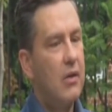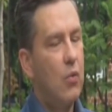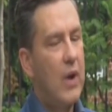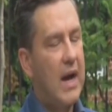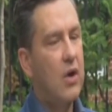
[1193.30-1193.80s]

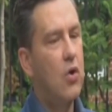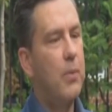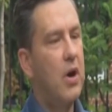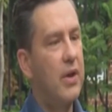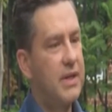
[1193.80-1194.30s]
wacko
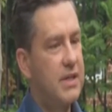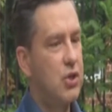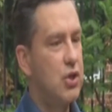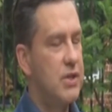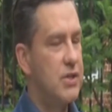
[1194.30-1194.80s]

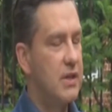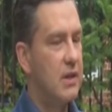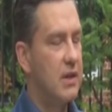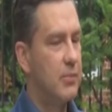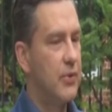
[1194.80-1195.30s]
politicians and the
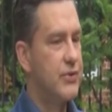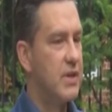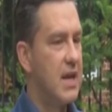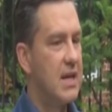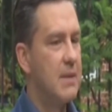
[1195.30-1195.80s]
Liberals
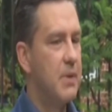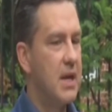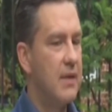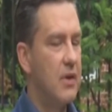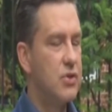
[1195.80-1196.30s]
and the
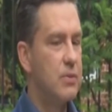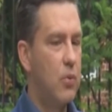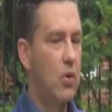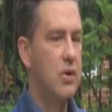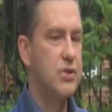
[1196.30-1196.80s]
NDP and their
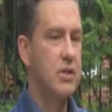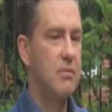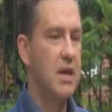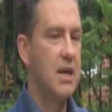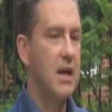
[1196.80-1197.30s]
supporters in the
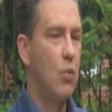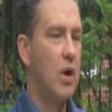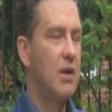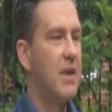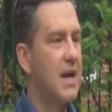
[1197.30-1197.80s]
media
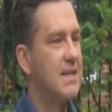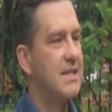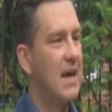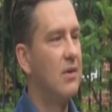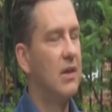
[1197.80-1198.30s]
want to make it
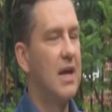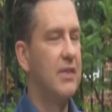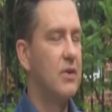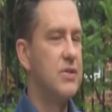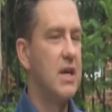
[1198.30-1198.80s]
sound
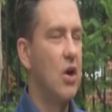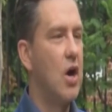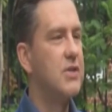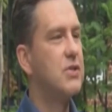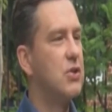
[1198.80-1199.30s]
like there is a
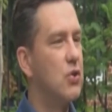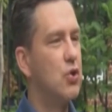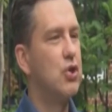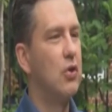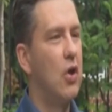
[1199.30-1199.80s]

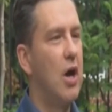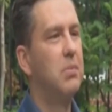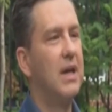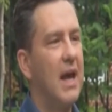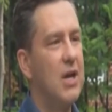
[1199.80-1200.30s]
constitutional
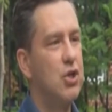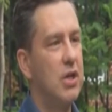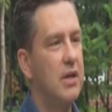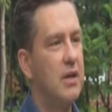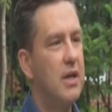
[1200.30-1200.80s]

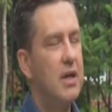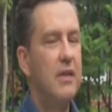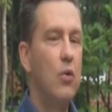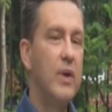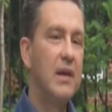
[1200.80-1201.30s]
obligation
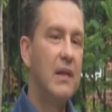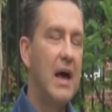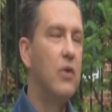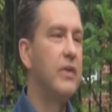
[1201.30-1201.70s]
that we allow